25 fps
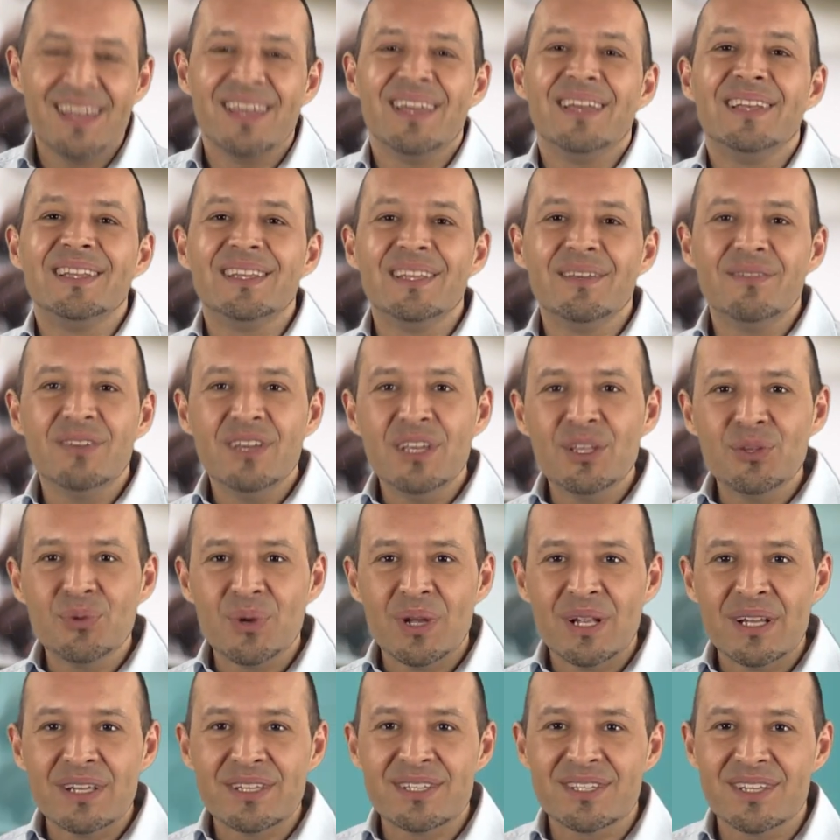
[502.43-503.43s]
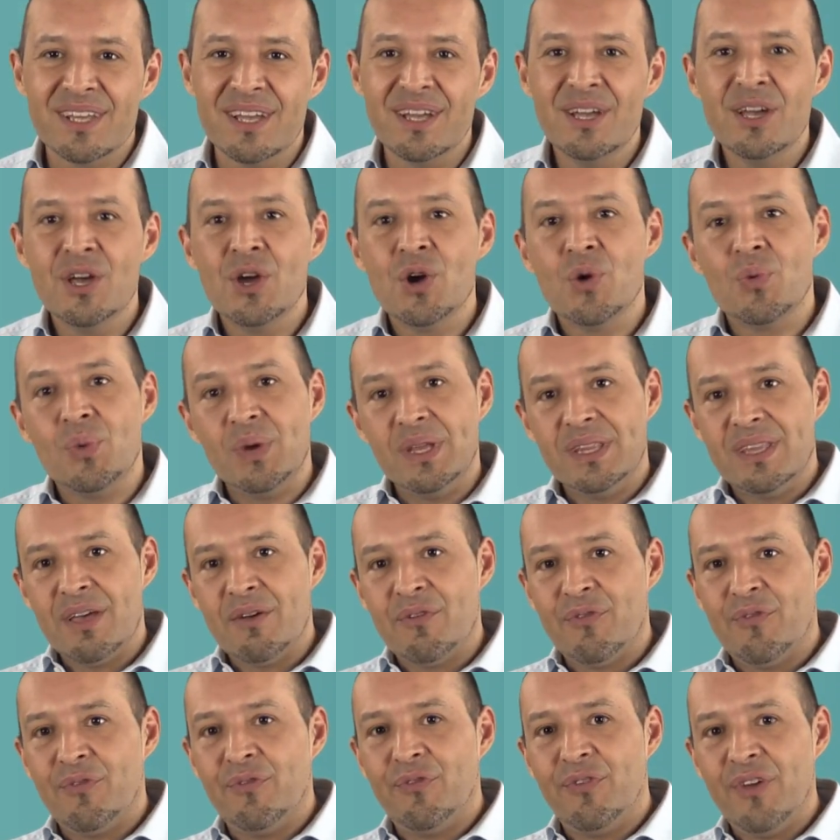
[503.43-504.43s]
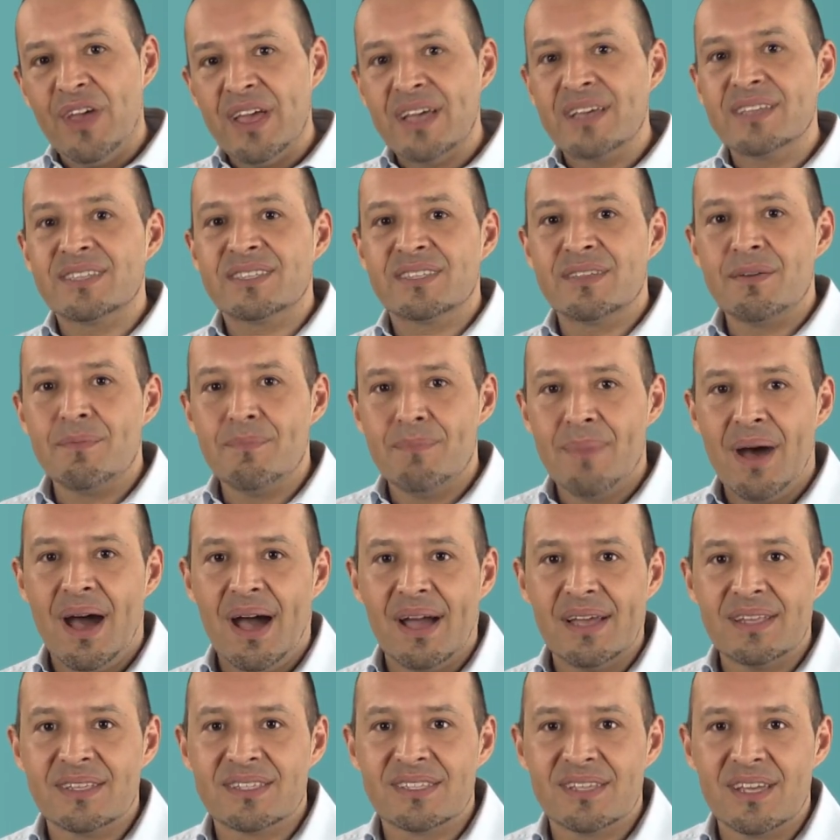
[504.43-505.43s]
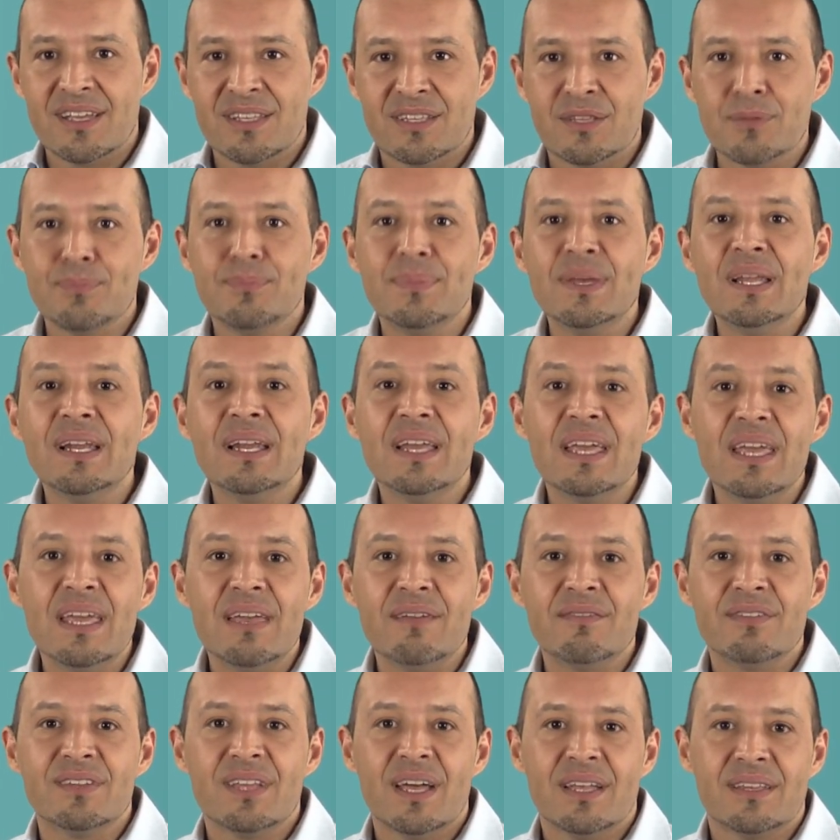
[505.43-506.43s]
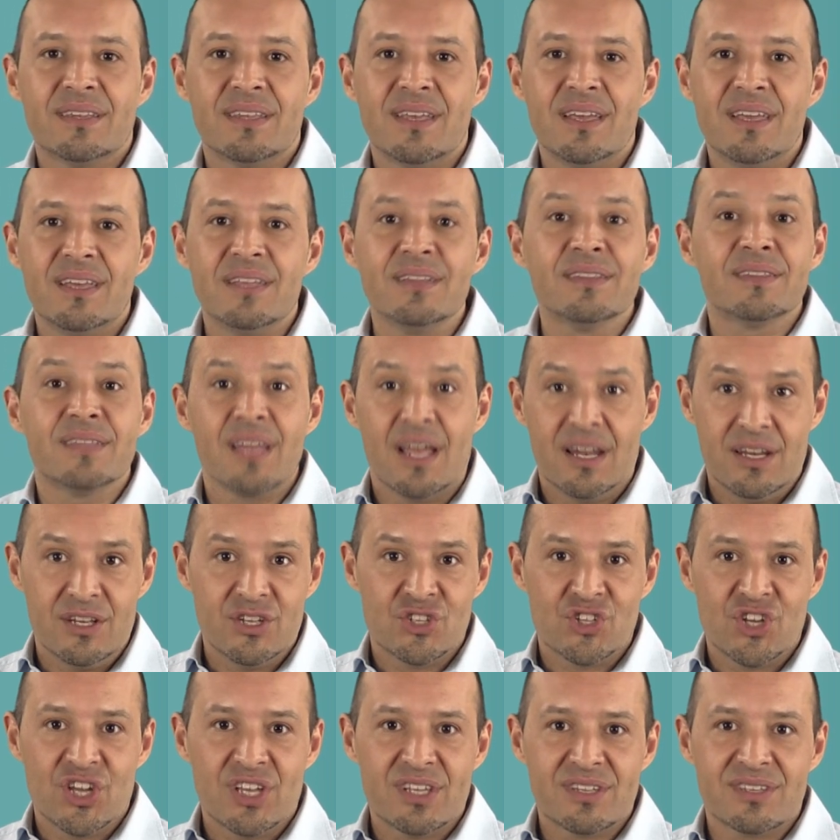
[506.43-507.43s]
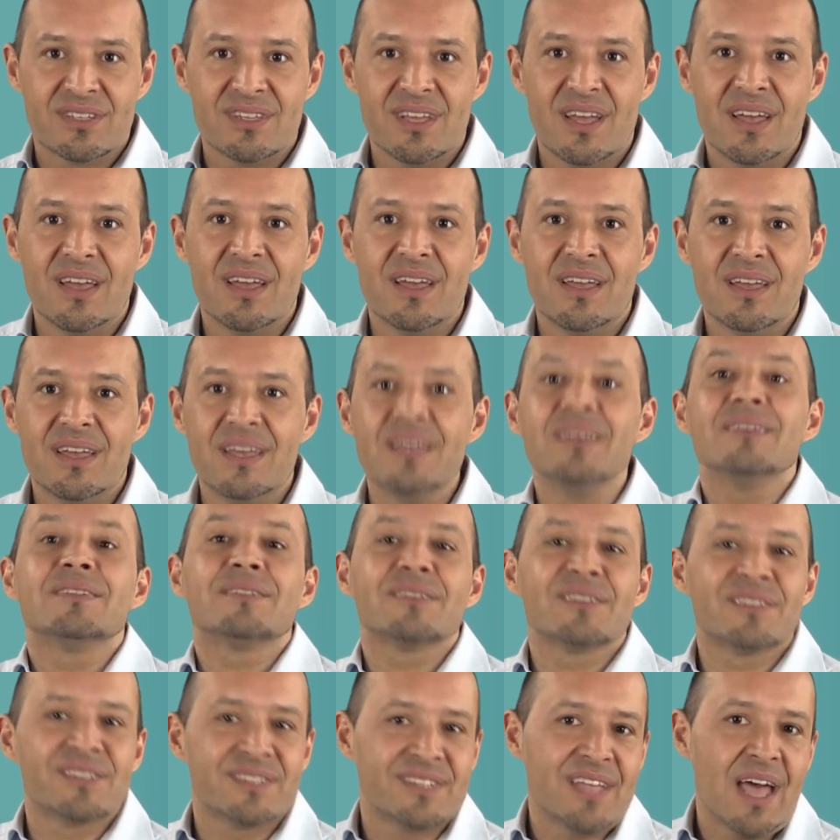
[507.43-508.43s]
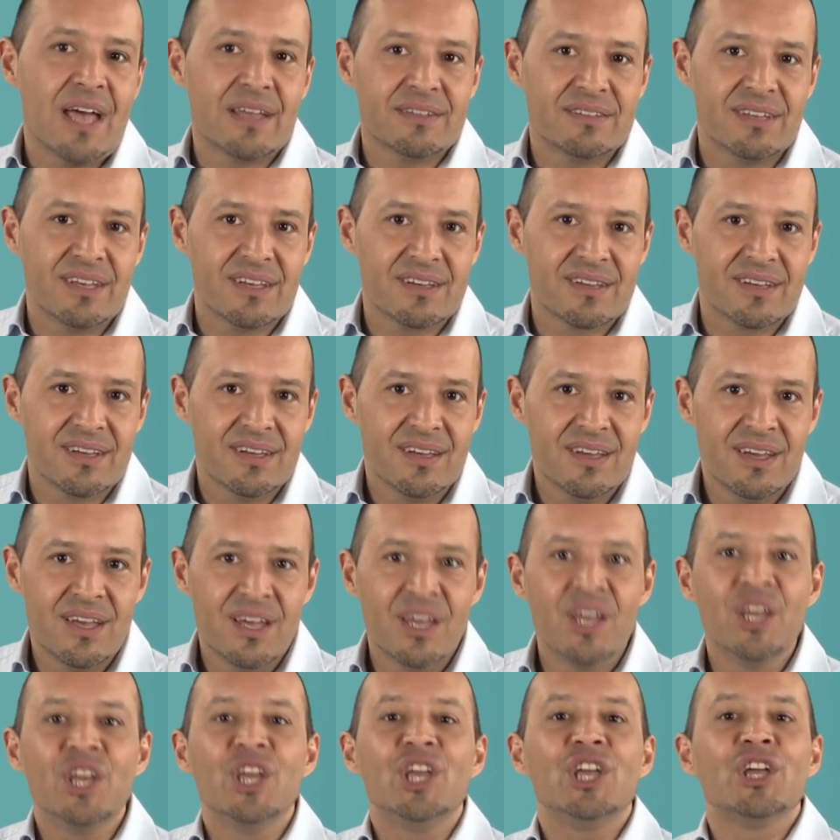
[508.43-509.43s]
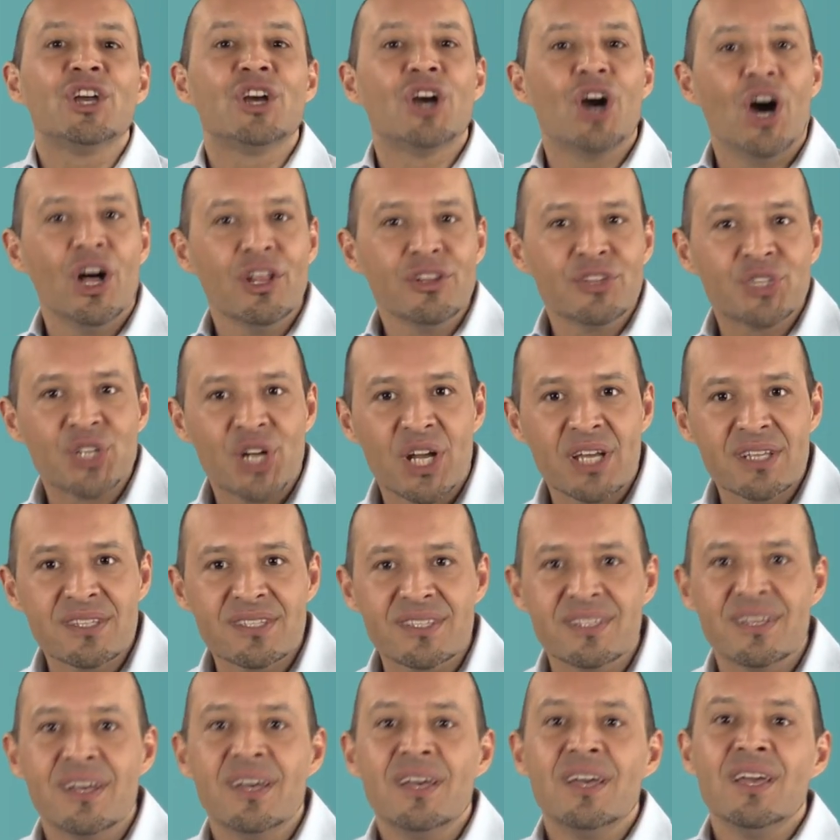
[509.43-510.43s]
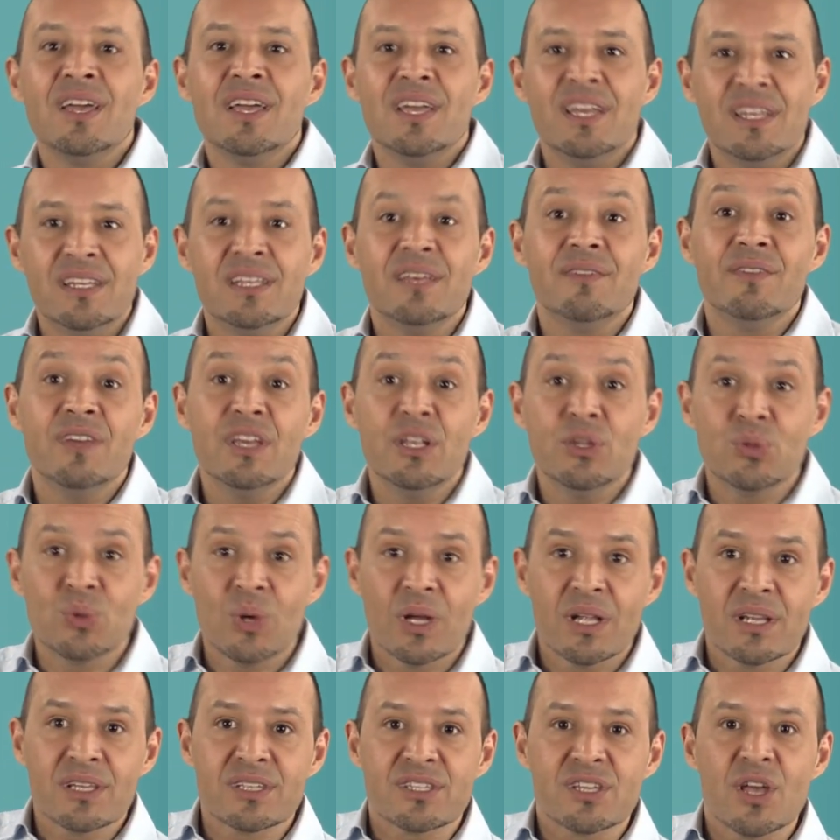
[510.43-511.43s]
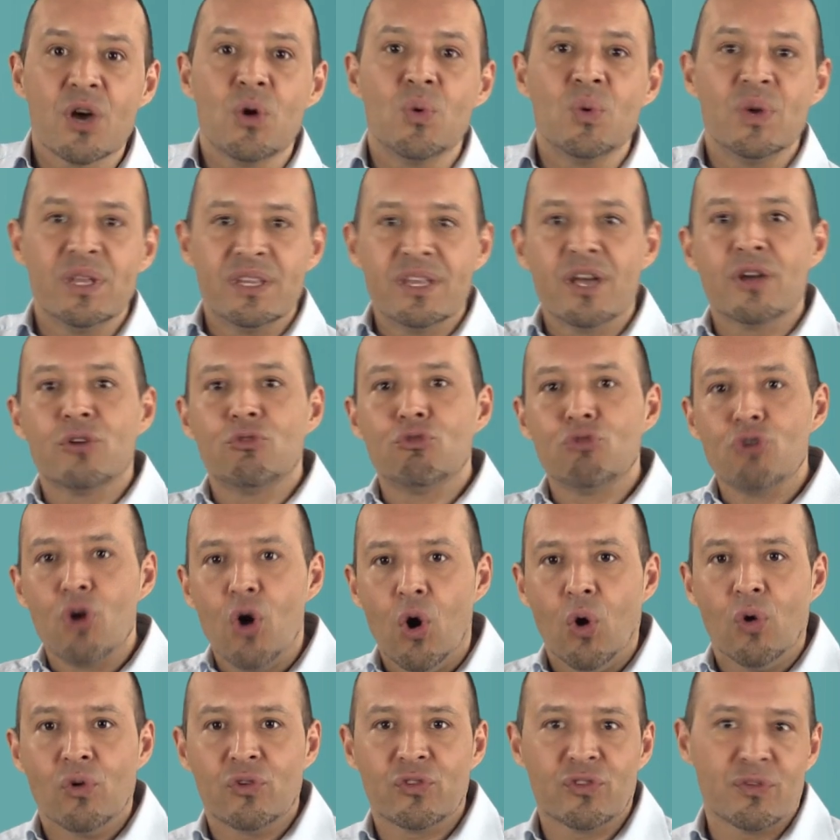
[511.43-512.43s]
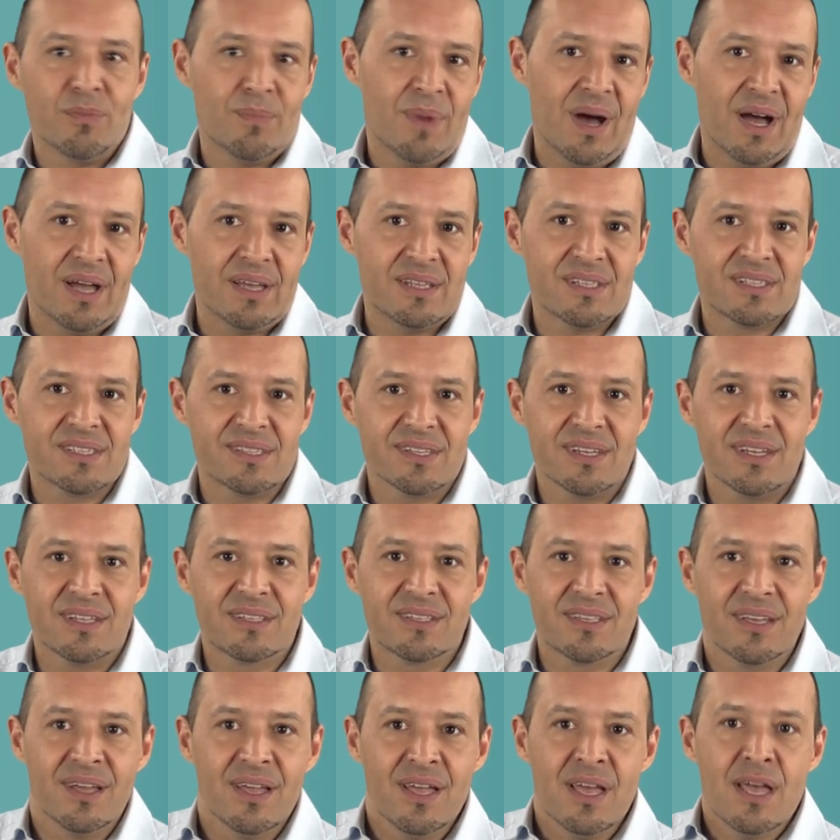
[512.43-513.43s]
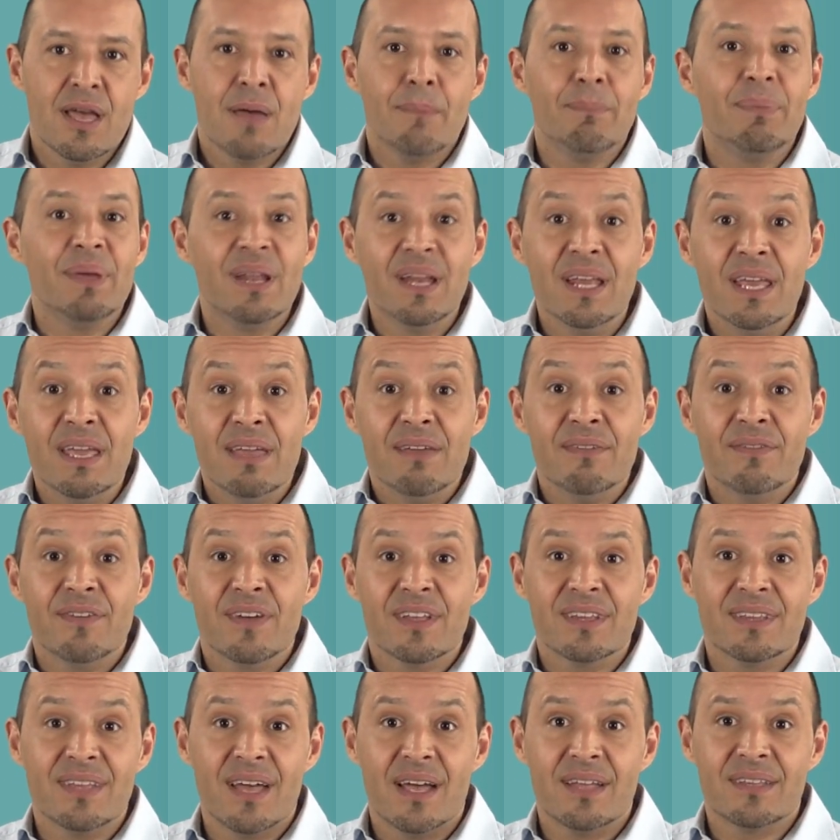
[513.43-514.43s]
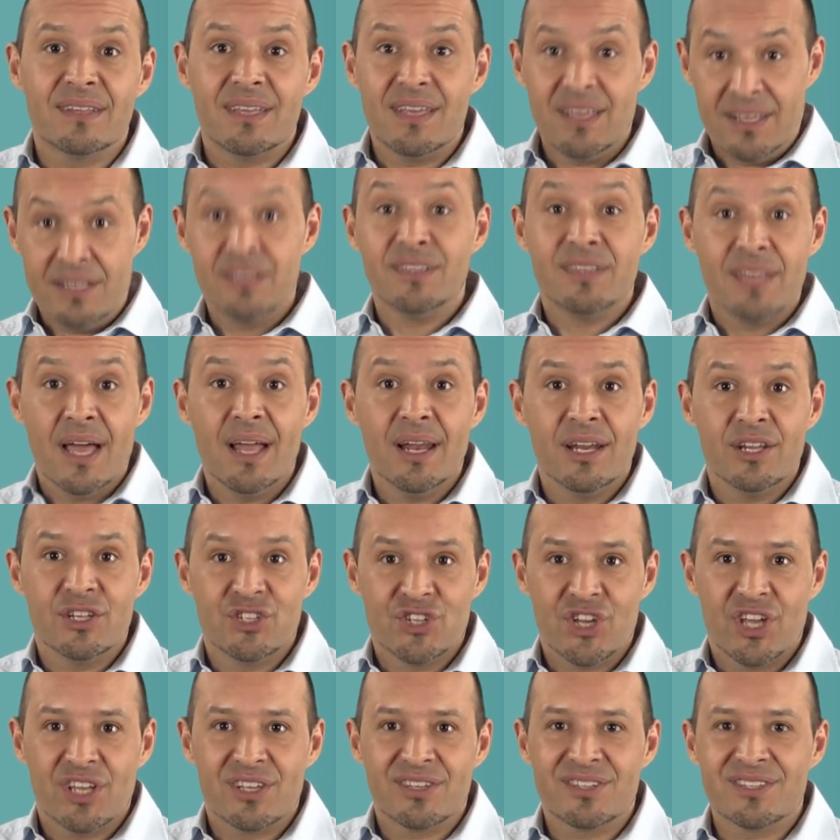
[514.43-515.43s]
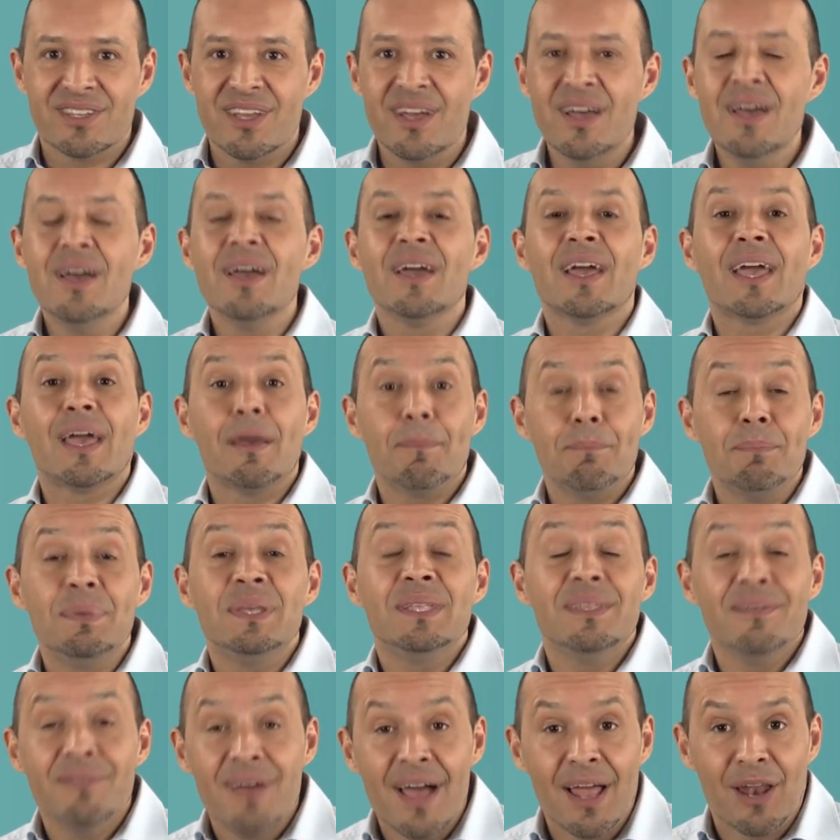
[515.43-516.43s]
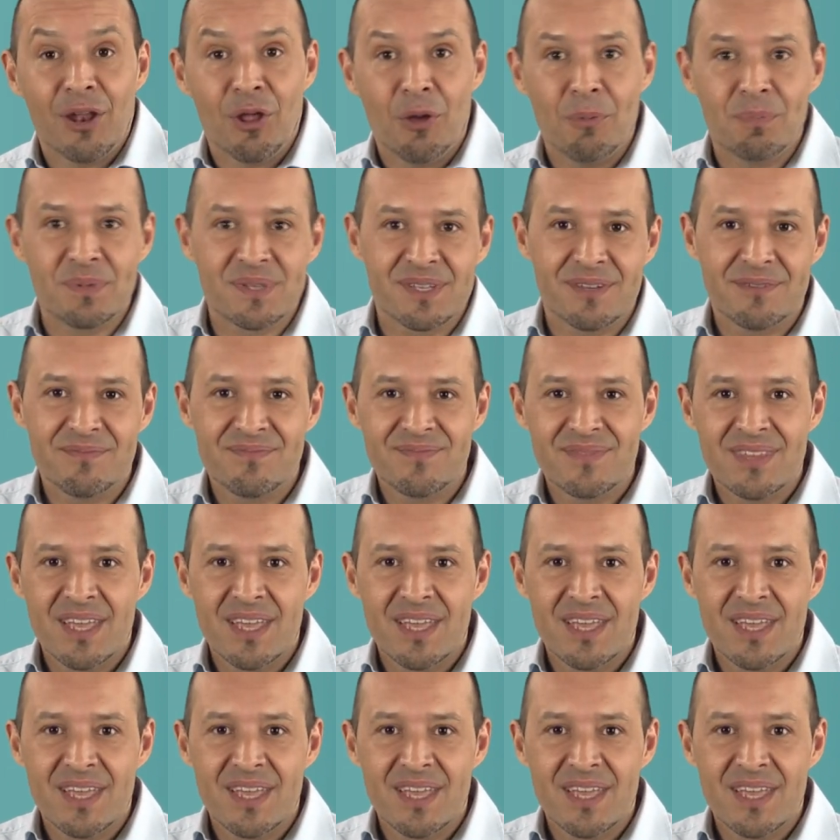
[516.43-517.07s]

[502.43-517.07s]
Individuals with a fixed mindset believe that intelligence is static. In contrast, individuals with a growth mindset believe that intelligence can be developed.